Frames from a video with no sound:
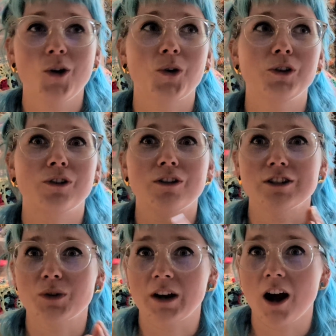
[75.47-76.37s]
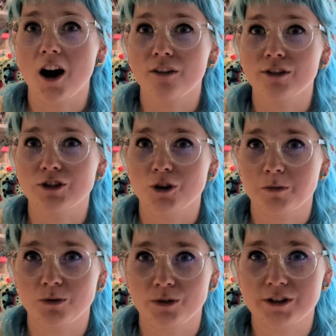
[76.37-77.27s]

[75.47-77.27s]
or you're only doing half the job all the